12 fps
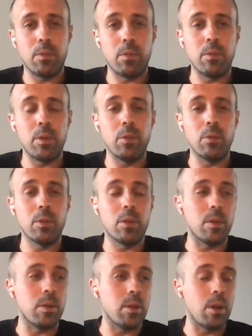We used
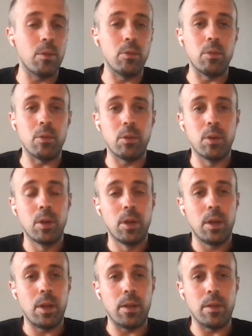Allure
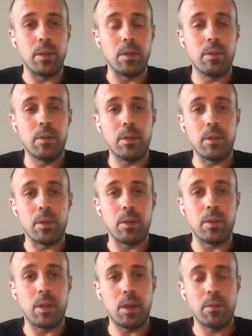as it
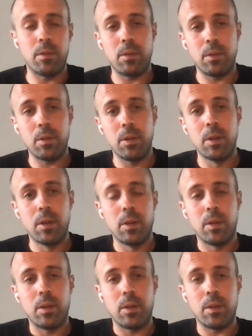server
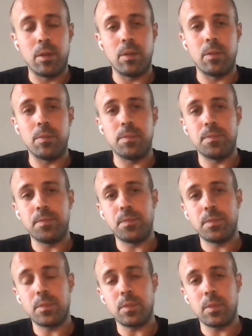um,
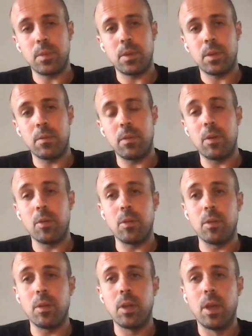
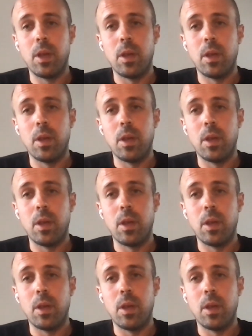version.